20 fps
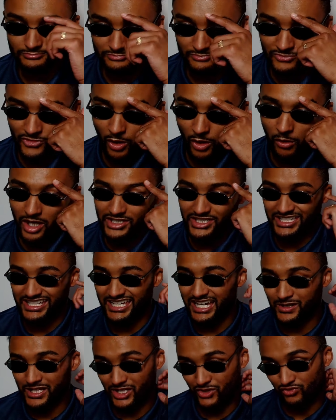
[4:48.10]
no idea
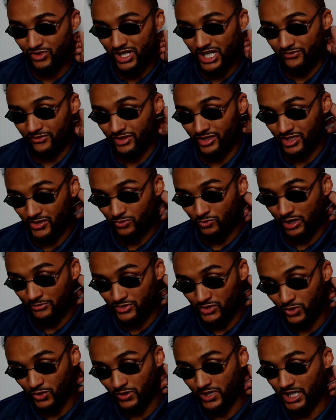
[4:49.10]
how that's relevant to what I'm
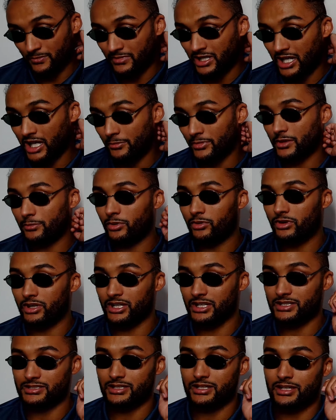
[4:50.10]
talking about, but the point
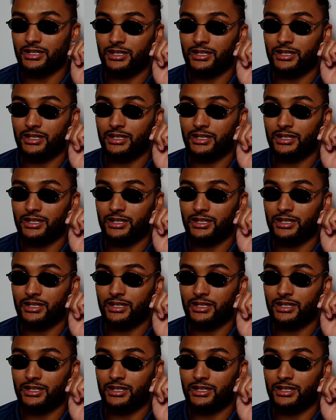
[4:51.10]
is,